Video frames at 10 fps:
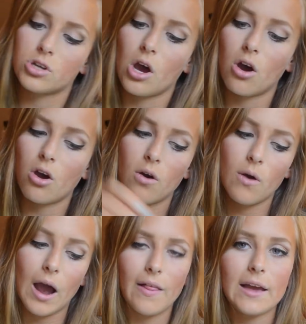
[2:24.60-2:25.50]
So,
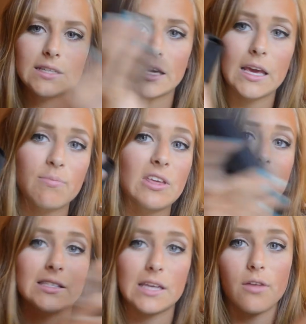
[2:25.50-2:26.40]
I like to keep
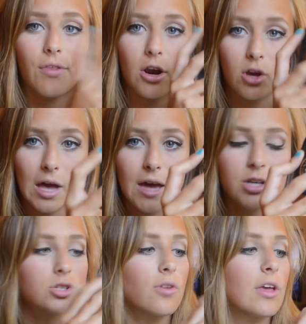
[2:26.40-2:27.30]
these in their
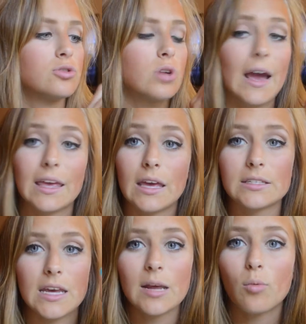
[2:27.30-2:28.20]
case so they do not
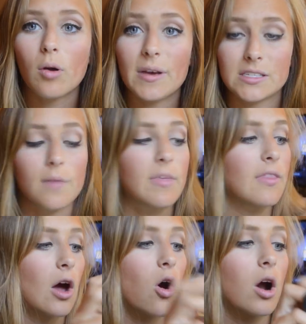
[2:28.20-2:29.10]
get any more messed up than
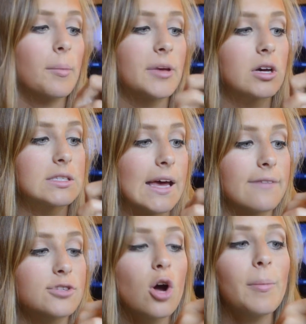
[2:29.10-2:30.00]
they are because they
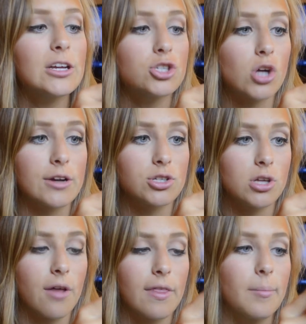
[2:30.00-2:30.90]
have so many
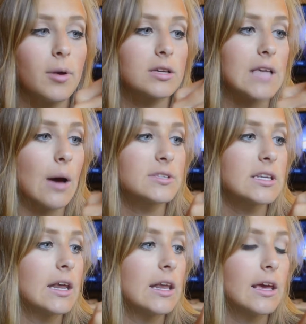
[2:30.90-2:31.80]
scratches on them because I was
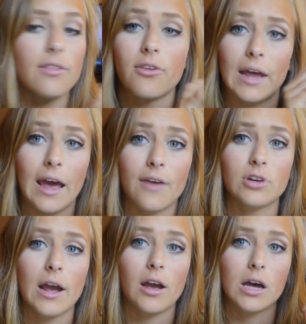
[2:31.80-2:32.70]
an idiot the day after
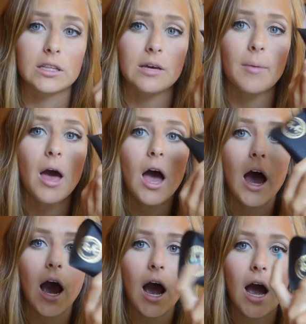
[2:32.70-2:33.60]
I got them.
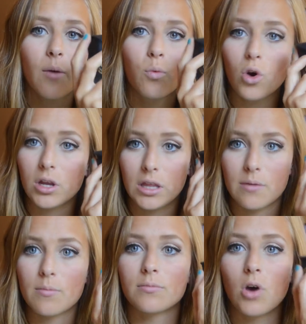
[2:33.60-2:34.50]
I wore
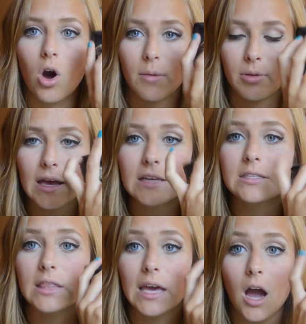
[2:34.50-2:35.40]
them on a place
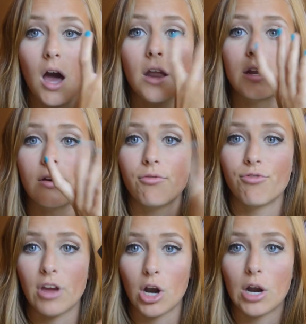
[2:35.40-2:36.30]
that they got
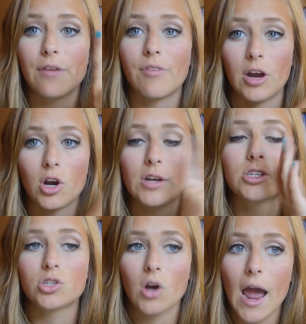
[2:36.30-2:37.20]
very, very
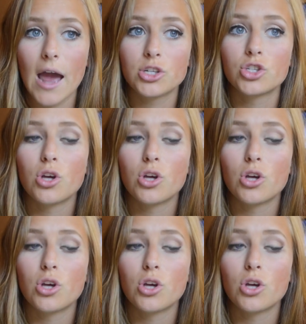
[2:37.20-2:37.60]
scratched.